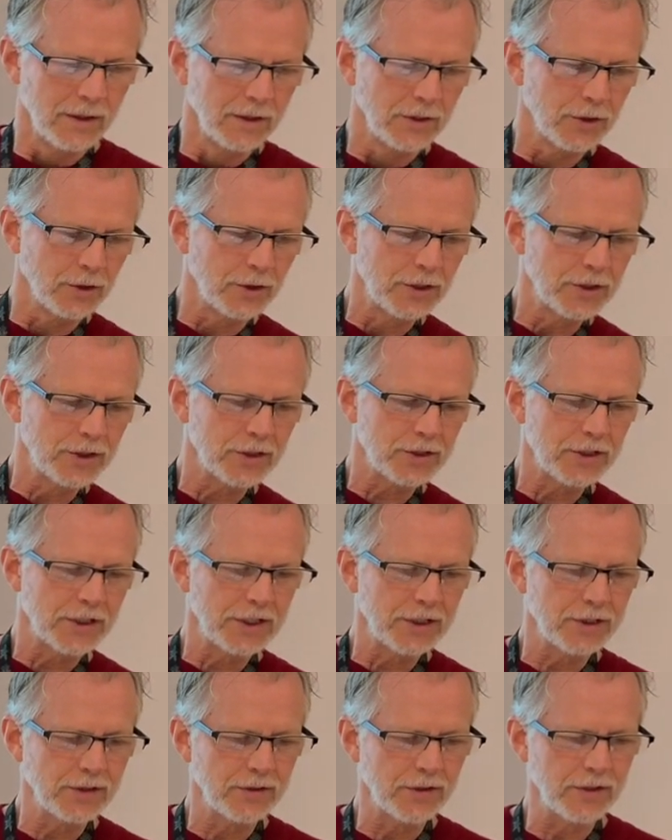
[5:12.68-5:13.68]
During
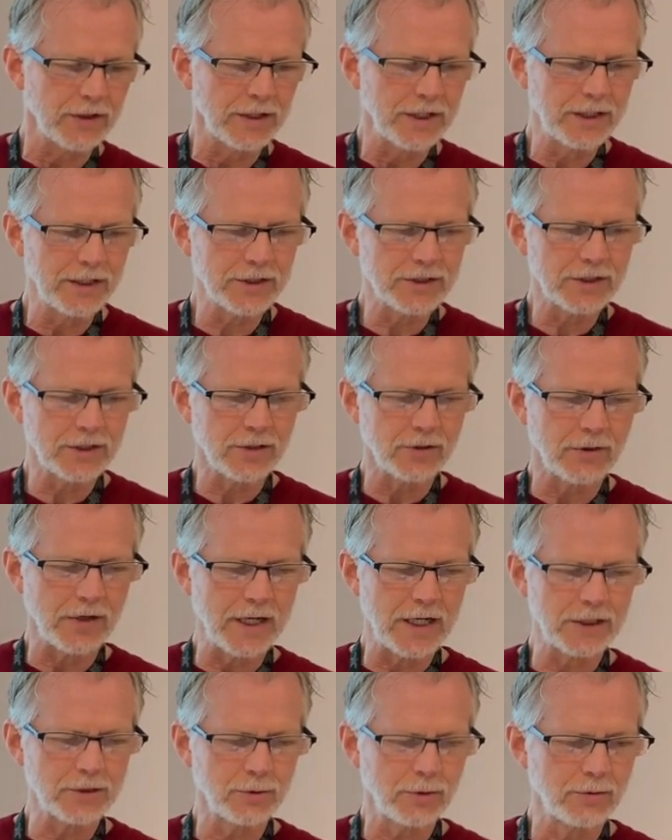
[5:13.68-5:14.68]
gestation, there is a
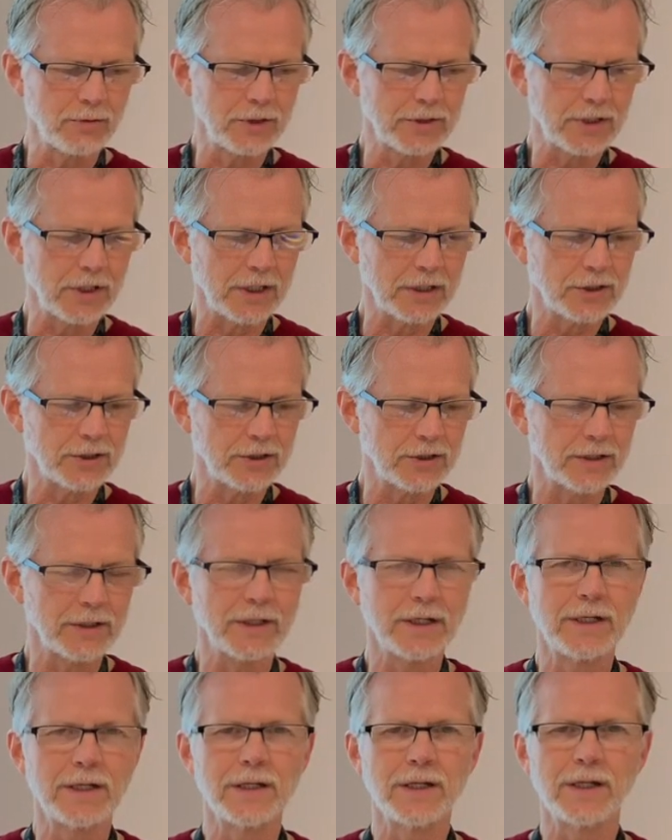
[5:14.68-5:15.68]
gradual reduction